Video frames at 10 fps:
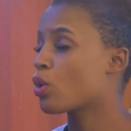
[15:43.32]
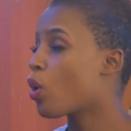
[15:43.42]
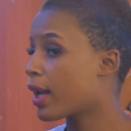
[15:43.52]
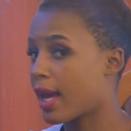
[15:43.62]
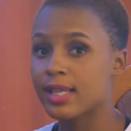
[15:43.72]

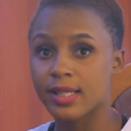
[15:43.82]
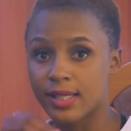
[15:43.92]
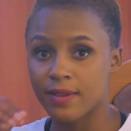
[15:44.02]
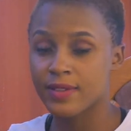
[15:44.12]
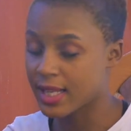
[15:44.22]
go get
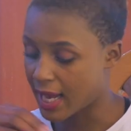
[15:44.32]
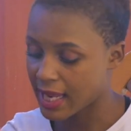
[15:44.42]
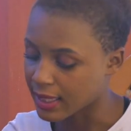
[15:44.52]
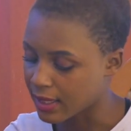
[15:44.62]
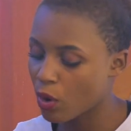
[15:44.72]
deceived,
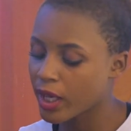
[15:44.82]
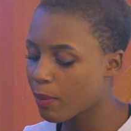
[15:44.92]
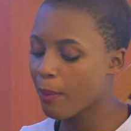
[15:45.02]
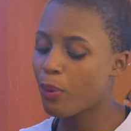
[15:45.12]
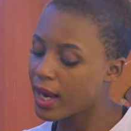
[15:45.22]
ladies. Okay,
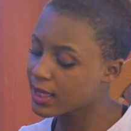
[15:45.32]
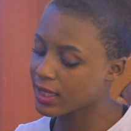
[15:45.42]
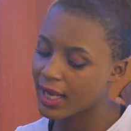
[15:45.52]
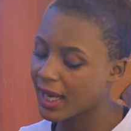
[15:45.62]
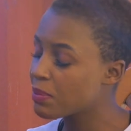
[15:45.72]
my point.
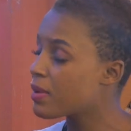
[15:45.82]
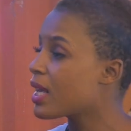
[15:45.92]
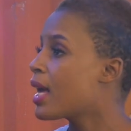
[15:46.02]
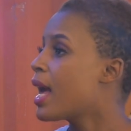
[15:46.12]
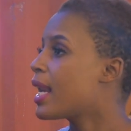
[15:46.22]
Let
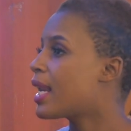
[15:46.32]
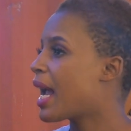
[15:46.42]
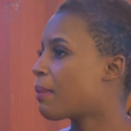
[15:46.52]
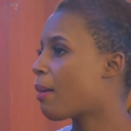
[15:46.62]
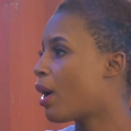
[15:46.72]
me
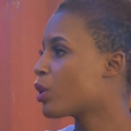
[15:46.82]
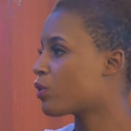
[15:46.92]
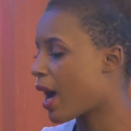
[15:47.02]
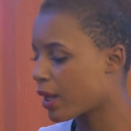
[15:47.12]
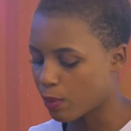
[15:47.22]
line my point of
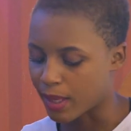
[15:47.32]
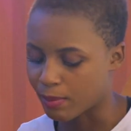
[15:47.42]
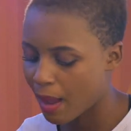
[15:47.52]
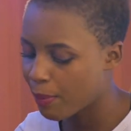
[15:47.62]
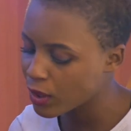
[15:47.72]
argument.
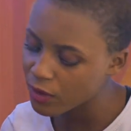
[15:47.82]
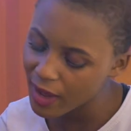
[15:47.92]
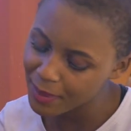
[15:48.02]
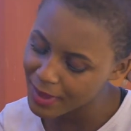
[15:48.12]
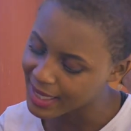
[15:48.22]
My point of
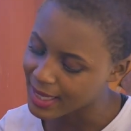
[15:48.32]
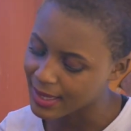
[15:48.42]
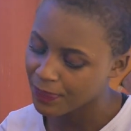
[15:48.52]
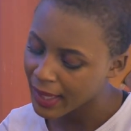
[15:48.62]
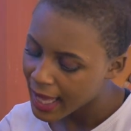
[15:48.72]
argument is,
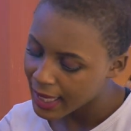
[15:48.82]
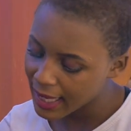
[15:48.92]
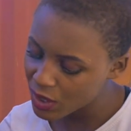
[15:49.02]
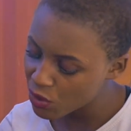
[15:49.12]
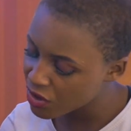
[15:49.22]

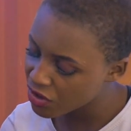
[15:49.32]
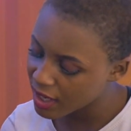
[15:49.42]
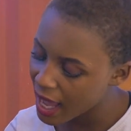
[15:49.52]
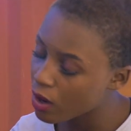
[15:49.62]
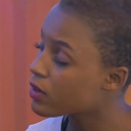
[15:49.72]
let's not
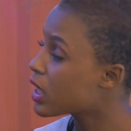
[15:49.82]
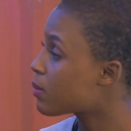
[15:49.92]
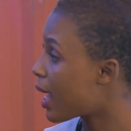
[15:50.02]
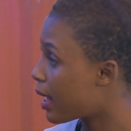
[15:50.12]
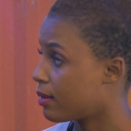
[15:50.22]
rely on these
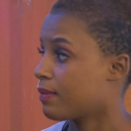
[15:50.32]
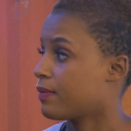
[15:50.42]
men.